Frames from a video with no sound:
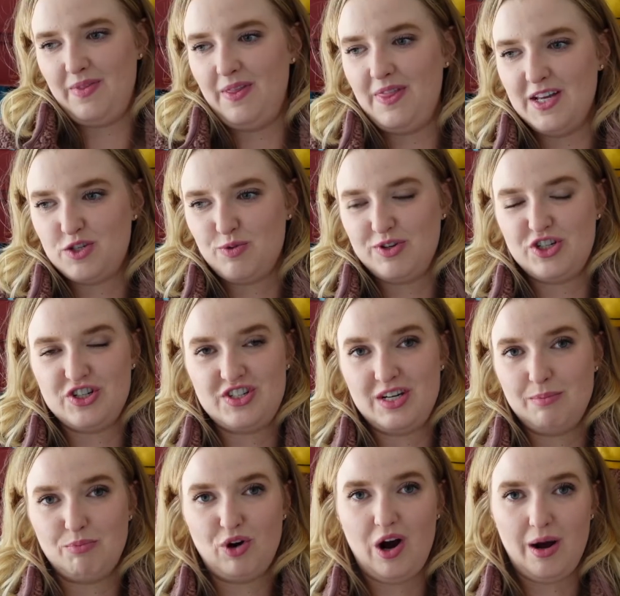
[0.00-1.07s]
This was just
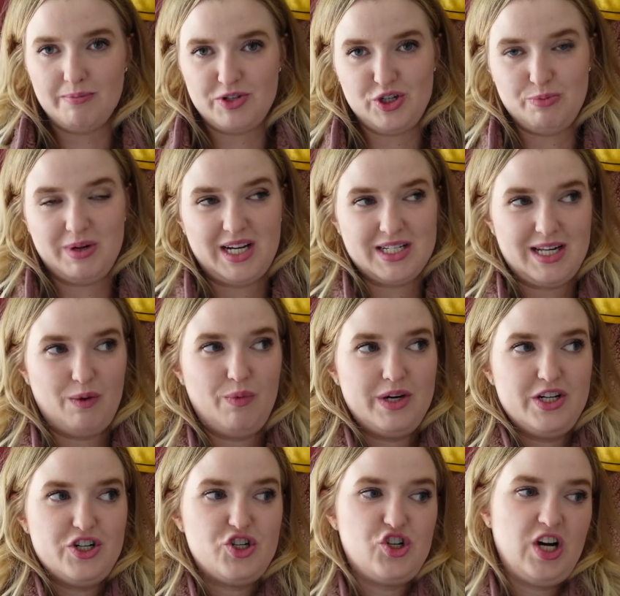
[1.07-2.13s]
impromptu because I wanted
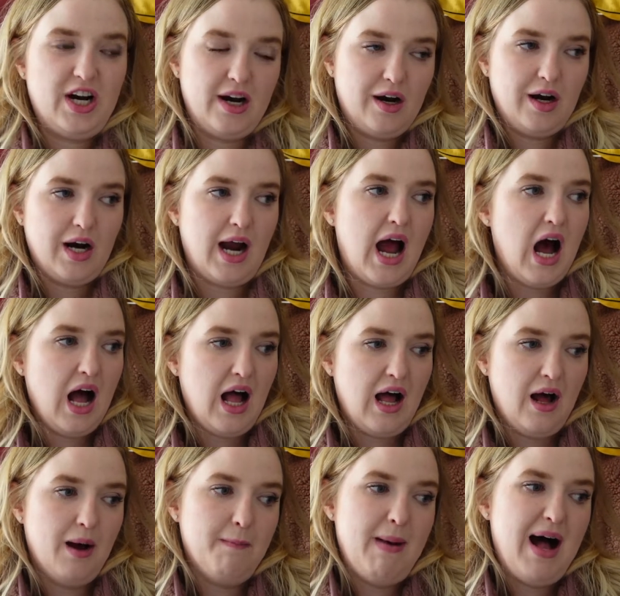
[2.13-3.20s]
to share
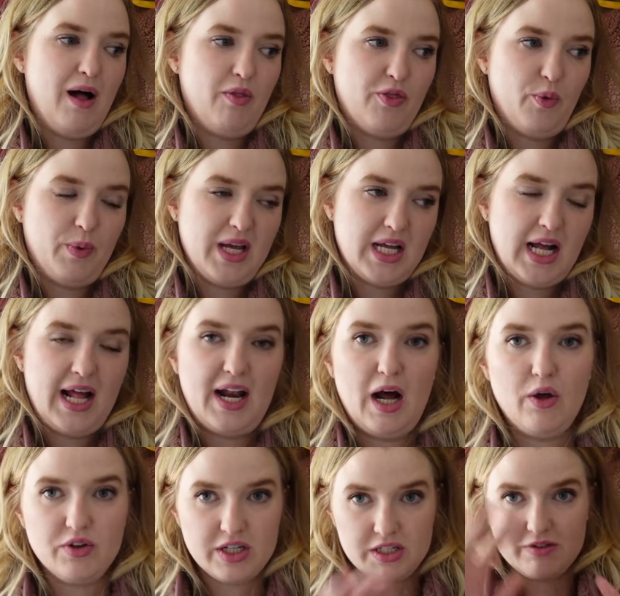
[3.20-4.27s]
about the weekend.
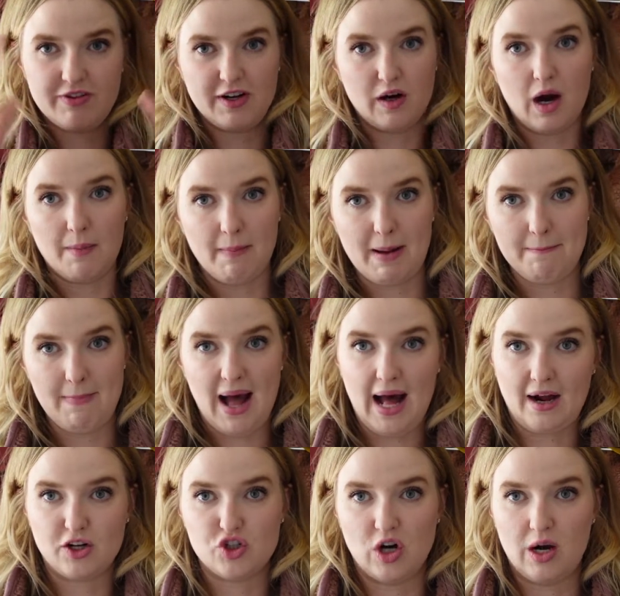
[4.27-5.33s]
I'll need to figure out my
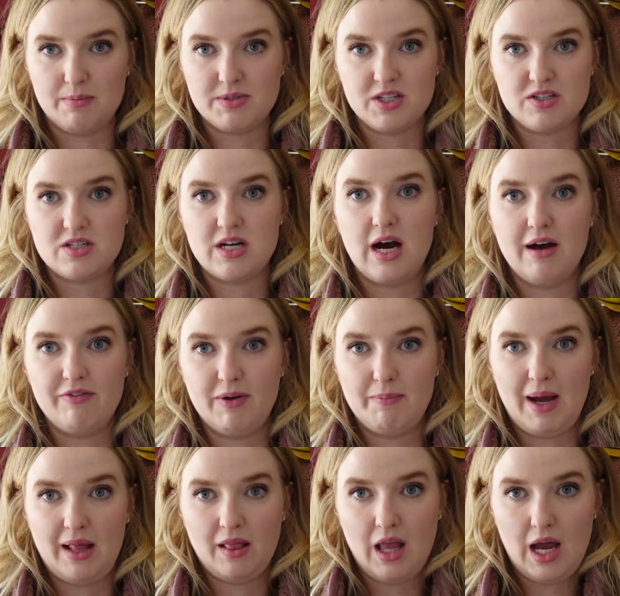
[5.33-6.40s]
backdrops and stuff and
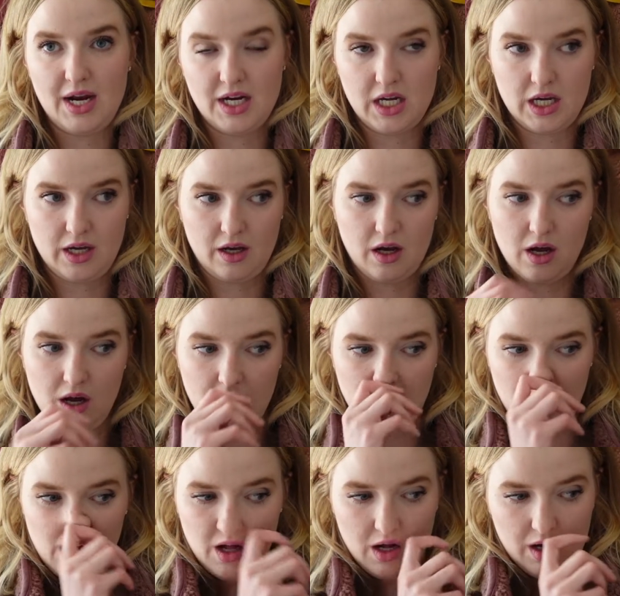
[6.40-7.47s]
my lighting.
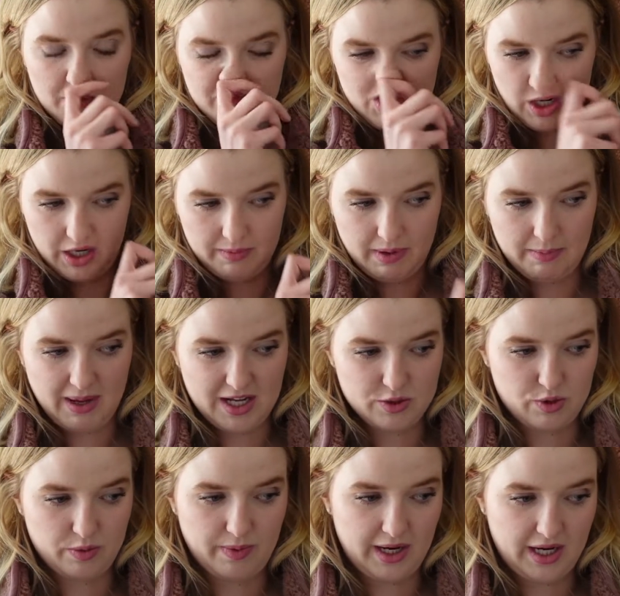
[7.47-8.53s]
Trying my best
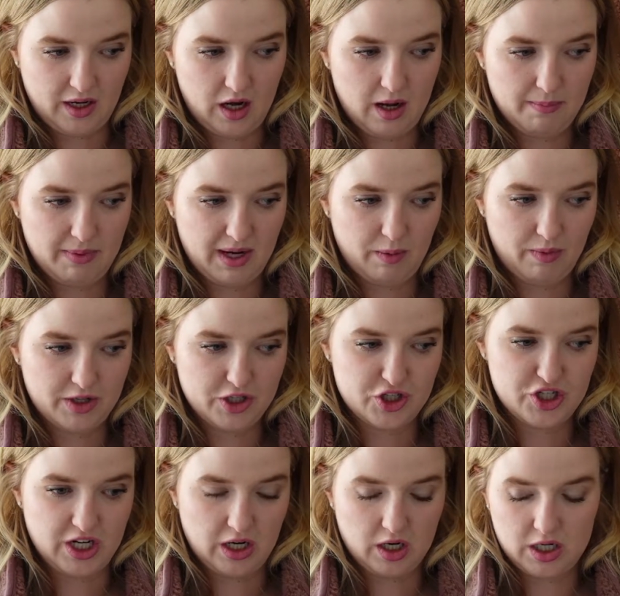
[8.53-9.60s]
with what I got, but I wanted to
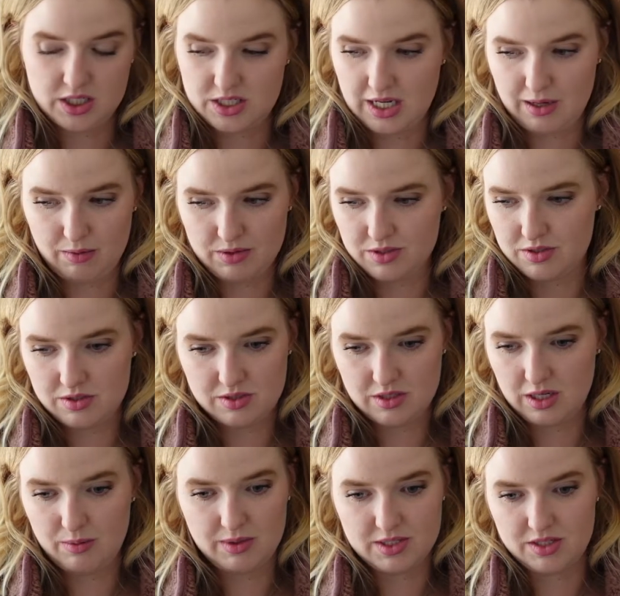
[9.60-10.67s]
share because
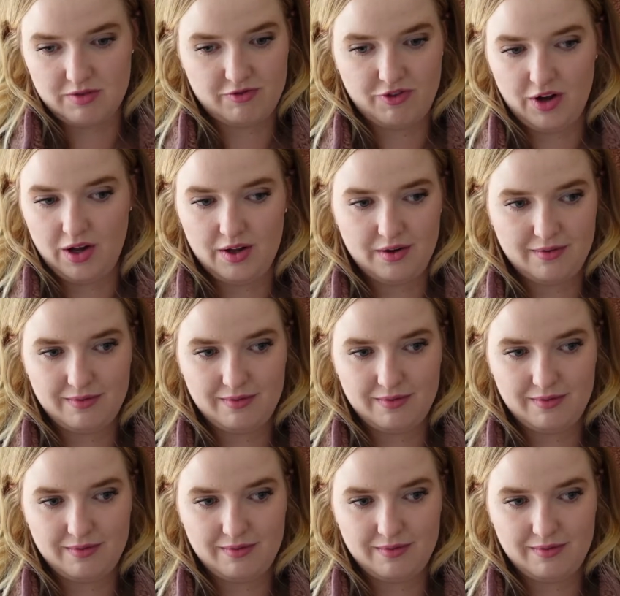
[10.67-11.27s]
it wasn't fun.